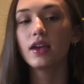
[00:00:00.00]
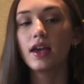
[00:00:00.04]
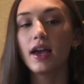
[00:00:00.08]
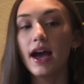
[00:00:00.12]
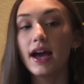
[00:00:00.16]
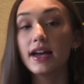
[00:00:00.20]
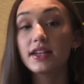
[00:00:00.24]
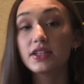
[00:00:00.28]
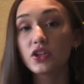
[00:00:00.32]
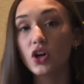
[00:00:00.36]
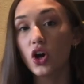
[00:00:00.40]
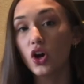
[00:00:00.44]

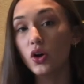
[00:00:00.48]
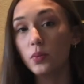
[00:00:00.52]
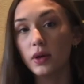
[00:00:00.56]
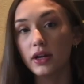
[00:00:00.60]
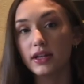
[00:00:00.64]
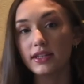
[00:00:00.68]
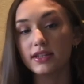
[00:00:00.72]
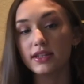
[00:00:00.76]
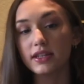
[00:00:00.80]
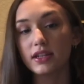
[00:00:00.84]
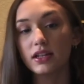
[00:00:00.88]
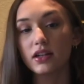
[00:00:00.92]
As
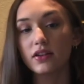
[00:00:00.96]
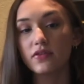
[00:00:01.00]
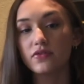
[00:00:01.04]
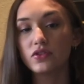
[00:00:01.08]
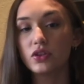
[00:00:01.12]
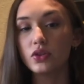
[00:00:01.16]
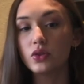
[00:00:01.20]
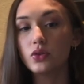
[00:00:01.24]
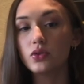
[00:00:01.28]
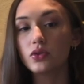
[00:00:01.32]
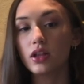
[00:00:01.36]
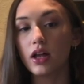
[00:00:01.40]
co-president of
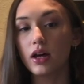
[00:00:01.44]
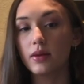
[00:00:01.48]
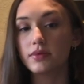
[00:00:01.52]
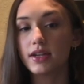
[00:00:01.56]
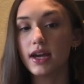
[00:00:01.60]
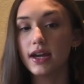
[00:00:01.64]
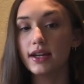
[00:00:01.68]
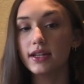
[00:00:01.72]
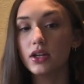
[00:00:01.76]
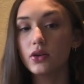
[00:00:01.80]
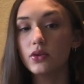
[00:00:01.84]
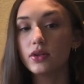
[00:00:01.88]
2 clubs,
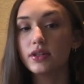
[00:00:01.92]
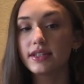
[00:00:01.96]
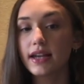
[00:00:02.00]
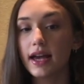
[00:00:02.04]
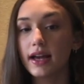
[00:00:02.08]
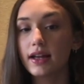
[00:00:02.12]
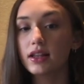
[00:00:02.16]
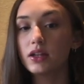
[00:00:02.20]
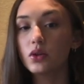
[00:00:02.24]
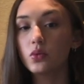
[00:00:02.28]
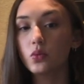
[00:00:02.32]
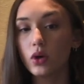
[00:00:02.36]
I know
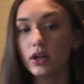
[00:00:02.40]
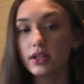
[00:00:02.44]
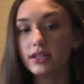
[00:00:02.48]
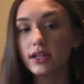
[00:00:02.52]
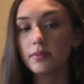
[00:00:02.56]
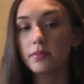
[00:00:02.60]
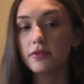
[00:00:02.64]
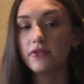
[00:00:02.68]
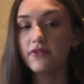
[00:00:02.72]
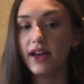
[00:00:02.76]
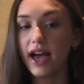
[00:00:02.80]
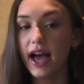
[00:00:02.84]
exactly what type
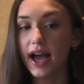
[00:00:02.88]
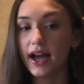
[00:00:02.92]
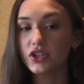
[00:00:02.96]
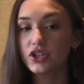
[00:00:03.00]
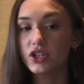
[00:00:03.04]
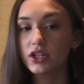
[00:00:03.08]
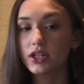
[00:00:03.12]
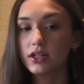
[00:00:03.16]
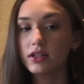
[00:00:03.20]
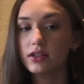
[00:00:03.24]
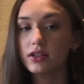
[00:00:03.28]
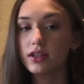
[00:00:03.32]
of action
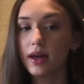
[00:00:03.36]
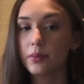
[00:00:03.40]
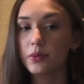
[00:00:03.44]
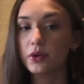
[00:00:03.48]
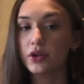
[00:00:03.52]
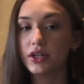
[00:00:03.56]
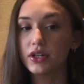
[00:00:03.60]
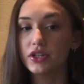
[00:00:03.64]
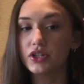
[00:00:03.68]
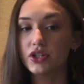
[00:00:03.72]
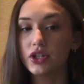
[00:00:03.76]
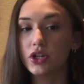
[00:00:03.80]
and
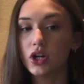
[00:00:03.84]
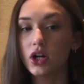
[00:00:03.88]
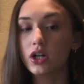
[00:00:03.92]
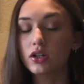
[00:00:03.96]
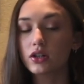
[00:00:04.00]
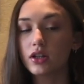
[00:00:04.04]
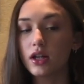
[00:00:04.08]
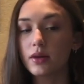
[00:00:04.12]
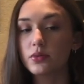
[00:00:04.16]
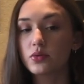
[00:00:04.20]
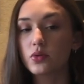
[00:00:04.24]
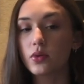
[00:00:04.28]
collaboration our
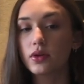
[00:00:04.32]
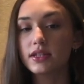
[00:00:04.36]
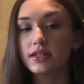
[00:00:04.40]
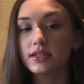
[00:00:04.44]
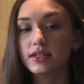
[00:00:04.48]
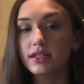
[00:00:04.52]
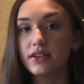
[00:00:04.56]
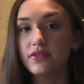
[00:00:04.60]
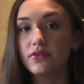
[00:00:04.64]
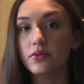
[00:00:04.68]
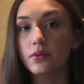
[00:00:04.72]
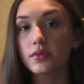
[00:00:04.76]
clubs want to
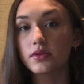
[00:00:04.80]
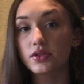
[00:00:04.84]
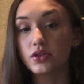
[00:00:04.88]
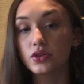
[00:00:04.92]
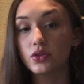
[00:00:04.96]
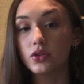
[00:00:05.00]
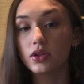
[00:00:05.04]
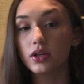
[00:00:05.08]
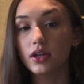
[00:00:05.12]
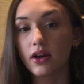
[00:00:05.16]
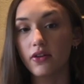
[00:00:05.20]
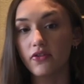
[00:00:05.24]
see from the
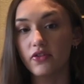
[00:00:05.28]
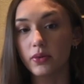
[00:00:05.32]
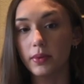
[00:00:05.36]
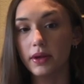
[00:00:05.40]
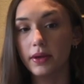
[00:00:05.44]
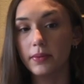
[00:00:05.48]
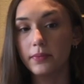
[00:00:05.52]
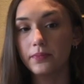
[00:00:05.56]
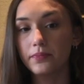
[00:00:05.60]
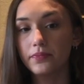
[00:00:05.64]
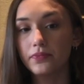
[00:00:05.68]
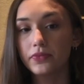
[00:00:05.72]
student government.
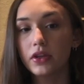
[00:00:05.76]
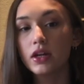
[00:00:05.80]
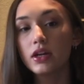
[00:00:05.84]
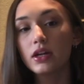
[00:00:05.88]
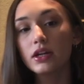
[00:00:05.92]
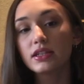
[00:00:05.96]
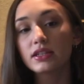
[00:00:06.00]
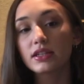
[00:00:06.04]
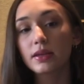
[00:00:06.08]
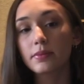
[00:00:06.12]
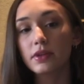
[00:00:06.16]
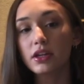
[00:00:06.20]

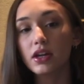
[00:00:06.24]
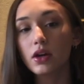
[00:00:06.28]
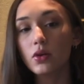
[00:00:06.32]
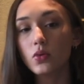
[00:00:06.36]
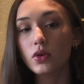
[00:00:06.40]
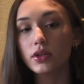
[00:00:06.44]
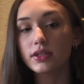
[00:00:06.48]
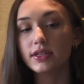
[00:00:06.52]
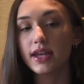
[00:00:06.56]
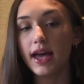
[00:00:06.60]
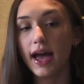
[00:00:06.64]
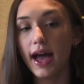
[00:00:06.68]
Something I
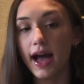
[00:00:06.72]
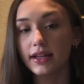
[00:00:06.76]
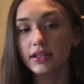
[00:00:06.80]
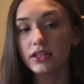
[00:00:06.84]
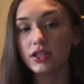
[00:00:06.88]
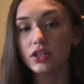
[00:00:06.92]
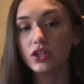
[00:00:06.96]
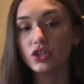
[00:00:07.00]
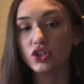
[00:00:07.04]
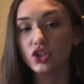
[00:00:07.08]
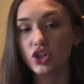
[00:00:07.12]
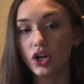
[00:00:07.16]
want to add to
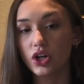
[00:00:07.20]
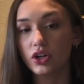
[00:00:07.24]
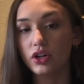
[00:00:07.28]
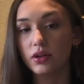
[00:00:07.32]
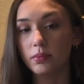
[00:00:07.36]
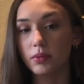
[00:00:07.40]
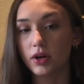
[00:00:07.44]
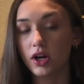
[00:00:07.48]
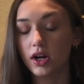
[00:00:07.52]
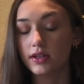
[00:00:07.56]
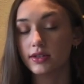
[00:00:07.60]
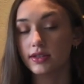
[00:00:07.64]
the chartering
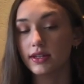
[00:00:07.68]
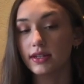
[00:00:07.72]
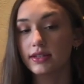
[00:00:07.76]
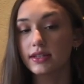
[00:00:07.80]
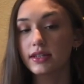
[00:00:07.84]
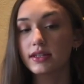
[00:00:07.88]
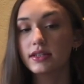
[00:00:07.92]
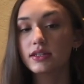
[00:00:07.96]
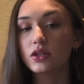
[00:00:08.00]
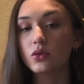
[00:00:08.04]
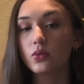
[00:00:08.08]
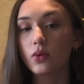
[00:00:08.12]
process
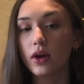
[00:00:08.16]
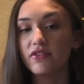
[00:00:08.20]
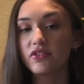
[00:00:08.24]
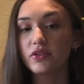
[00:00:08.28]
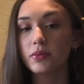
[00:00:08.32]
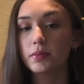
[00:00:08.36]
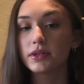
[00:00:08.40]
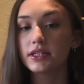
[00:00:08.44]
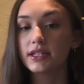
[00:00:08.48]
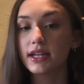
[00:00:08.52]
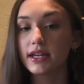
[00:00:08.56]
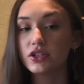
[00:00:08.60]
is a way for
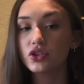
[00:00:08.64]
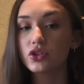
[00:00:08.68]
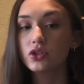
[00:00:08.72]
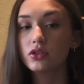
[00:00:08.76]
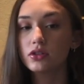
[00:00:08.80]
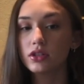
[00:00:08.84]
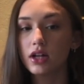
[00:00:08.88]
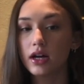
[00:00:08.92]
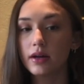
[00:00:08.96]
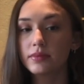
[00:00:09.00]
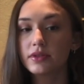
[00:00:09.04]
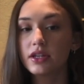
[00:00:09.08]
potential
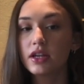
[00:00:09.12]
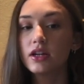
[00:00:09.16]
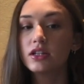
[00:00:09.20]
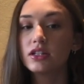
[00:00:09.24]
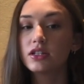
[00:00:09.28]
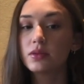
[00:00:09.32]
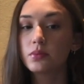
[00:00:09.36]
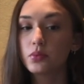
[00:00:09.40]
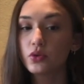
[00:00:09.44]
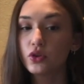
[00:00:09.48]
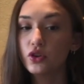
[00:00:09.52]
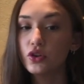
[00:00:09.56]
clubs to
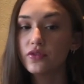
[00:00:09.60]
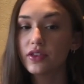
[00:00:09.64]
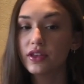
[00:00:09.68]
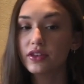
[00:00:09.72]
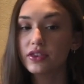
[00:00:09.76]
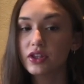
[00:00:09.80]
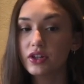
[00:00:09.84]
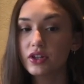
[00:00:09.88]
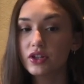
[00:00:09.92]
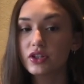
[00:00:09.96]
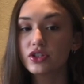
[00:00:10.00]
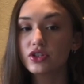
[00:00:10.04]
prove that
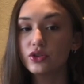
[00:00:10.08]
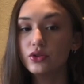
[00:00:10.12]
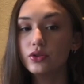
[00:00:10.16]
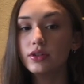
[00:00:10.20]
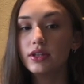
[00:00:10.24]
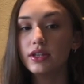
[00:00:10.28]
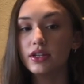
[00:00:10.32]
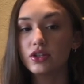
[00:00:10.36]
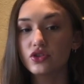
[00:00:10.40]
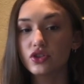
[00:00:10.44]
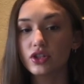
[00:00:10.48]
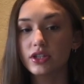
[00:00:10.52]
they're a student
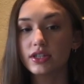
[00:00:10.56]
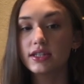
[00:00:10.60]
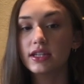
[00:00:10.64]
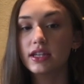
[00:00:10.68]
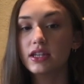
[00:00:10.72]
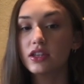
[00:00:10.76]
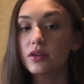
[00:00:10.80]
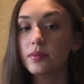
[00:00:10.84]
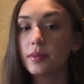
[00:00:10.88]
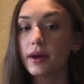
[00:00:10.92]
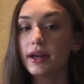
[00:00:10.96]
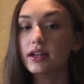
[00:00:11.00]
interest
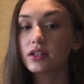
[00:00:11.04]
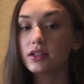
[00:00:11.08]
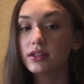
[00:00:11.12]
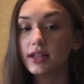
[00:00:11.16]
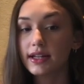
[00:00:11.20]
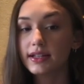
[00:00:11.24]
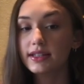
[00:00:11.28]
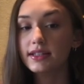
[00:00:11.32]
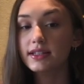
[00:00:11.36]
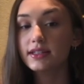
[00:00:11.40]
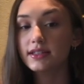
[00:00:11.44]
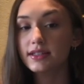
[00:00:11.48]
either by
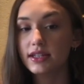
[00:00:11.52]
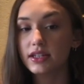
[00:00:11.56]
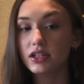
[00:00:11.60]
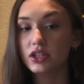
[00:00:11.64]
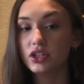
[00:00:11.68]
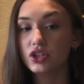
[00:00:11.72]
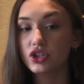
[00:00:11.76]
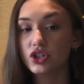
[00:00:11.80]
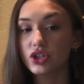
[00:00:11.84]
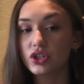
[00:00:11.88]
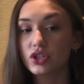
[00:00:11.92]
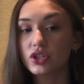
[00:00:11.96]
collecting
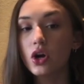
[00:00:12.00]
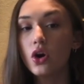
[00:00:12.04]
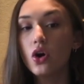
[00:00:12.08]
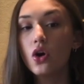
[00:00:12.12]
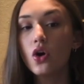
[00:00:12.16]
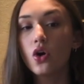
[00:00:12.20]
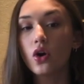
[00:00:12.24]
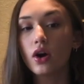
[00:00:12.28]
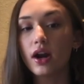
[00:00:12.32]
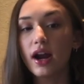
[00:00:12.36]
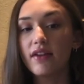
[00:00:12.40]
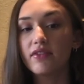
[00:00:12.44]
signatures
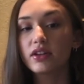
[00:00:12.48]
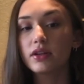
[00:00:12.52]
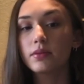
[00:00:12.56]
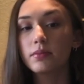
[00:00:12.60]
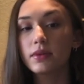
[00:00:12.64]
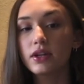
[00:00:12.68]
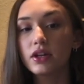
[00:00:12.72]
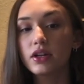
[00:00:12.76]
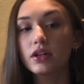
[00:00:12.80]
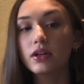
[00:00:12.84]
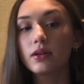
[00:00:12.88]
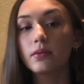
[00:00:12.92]
or having
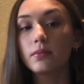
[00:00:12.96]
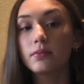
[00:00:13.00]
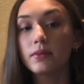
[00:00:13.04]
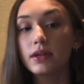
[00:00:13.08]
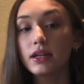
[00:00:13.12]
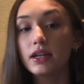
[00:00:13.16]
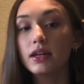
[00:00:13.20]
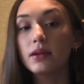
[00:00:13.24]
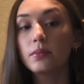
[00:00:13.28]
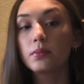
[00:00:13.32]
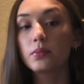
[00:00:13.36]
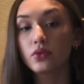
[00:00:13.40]
a
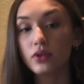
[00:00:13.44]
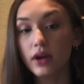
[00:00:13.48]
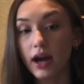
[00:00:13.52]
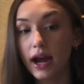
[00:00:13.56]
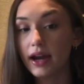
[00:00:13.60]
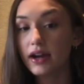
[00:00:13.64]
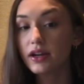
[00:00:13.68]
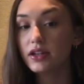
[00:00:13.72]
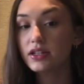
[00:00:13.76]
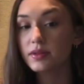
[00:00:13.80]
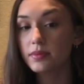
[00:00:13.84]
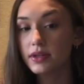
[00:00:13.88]
meeting
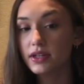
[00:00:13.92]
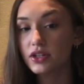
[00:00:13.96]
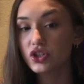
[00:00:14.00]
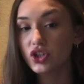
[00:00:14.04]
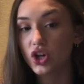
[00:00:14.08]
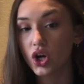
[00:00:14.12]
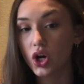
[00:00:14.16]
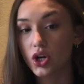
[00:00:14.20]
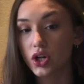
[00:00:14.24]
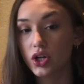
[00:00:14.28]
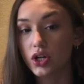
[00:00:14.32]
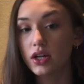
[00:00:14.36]
prior to being
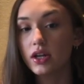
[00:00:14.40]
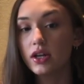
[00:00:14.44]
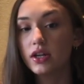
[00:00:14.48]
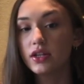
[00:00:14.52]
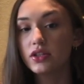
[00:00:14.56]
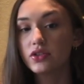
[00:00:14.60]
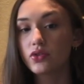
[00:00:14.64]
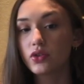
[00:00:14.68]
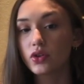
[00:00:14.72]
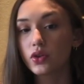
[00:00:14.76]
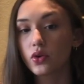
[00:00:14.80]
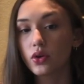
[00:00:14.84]
chartered to
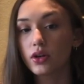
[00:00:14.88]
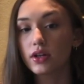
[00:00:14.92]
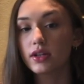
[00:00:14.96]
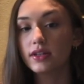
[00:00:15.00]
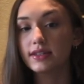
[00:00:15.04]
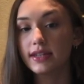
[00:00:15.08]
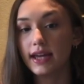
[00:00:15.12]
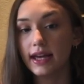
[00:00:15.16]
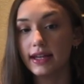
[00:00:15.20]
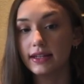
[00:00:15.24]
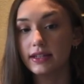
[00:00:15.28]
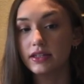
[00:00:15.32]
record
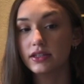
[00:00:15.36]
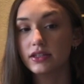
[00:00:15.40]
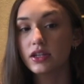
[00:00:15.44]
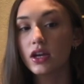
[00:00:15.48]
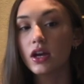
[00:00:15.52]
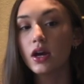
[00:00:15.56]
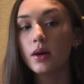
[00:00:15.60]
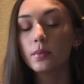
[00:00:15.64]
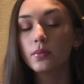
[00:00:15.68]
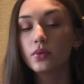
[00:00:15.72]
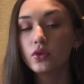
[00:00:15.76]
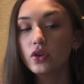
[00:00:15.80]
attendance,
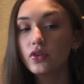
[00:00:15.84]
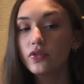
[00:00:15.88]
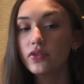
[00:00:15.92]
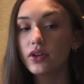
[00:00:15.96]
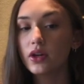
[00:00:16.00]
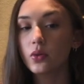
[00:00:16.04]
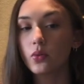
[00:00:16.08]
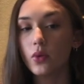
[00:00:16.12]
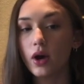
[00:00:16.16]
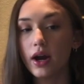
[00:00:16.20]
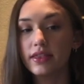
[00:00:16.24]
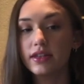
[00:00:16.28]
proving
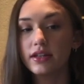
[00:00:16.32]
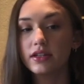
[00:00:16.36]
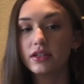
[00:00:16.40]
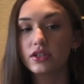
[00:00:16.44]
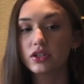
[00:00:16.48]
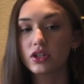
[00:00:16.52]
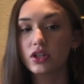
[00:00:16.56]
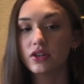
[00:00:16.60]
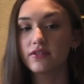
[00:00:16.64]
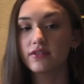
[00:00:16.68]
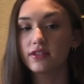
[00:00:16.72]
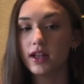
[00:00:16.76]
why they
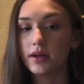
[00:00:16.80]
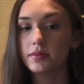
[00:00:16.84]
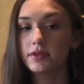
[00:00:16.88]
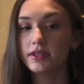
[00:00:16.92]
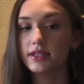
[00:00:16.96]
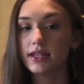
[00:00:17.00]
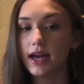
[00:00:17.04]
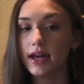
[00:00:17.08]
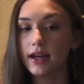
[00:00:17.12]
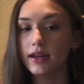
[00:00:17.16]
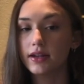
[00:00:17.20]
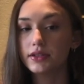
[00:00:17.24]
deserve club
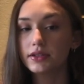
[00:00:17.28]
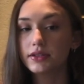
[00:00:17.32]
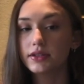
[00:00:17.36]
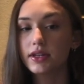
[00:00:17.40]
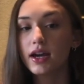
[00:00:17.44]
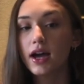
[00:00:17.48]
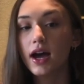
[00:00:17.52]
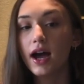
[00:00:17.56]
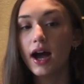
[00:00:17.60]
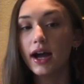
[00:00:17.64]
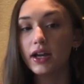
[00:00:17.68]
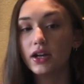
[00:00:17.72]
status.
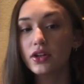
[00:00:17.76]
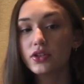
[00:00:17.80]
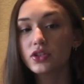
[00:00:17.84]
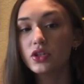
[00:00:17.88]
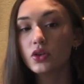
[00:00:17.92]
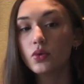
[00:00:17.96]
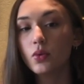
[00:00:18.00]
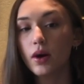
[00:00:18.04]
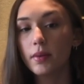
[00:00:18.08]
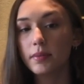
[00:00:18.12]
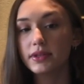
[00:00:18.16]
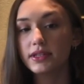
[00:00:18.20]
I also
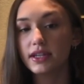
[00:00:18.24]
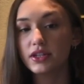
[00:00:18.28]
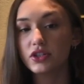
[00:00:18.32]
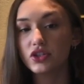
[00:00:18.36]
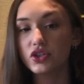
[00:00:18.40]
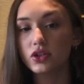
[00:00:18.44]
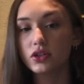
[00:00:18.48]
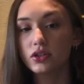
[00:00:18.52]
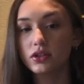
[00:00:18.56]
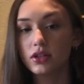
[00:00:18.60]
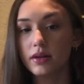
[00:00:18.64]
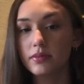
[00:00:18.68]
want potential
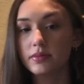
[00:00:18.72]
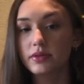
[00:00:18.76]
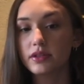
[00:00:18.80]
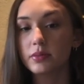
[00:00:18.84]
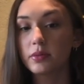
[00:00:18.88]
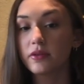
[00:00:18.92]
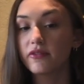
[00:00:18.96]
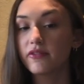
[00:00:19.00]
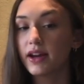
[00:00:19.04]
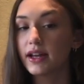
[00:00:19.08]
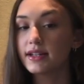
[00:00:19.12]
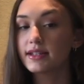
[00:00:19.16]
clubs to
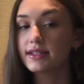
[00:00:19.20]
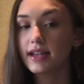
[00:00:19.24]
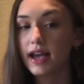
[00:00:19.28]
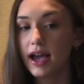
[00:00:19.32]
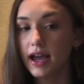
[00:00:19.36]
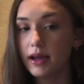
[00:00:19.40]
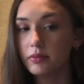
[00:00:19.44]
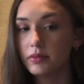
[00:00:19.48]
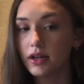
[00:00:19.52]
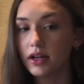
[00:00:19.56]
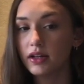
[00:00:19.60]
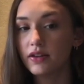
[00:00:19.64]
provide a
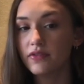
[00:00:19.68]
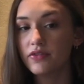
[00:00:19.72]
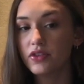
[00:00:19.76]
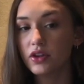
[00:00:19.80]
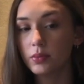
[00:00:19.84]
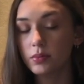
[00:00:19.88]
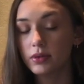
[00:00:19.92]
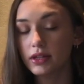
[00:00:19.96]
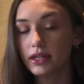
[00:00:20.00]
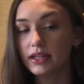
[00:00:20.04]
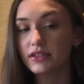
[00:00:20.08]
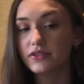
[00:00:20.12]
timeline of their
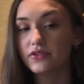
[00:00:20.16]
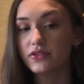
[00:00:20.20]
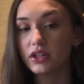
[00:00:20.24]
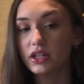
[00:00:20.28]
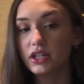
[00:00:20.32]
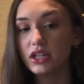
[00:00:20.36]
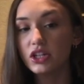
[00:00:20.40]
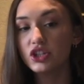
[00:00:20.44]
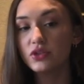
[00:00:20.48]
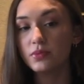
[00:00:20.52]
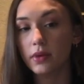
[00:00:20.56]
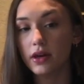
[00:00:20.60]
plans for
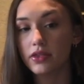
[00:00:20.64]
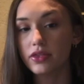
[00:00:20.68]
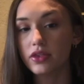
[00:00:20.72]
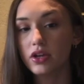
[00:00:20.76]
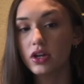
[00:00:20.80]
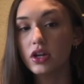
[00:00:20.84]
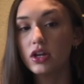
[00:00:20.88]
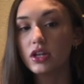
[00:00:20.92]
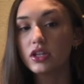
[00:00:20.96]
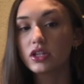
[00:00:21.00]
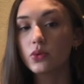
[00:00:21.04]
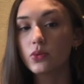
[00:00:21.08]
each month
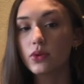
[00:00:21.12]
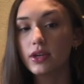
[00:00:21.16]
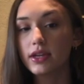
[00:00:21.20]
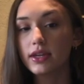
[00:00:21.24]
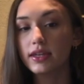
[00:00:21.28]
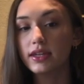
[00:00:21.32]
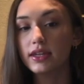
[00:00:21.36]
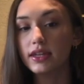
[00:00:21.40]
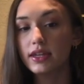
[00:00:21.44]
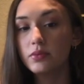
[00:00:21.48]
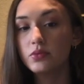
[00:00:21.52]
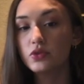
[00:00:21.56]
so we can
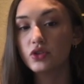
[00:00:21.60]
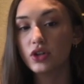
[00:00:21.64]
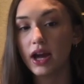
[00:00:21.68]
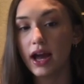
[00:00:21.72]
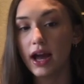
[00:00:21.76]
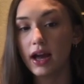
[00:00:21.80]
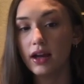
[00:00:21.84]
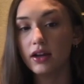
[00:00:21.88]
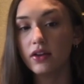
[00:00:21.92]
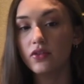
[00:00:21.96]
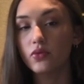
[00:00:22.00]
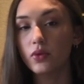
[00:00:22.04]
keep
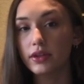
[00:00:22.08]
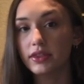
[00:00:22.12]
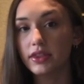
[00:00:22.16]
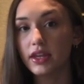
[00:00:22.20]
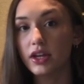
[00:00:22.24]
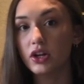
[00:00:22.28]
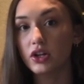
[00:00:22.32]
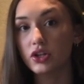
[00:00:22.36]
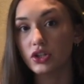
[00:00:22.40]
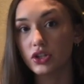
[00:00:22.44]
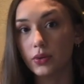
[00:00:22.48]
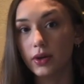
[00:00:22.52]
track of what they are
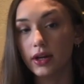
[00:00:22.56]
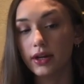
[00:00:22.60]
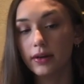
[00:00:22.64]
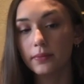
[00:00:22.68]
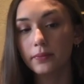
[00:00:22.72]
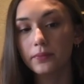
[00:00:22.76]
doing.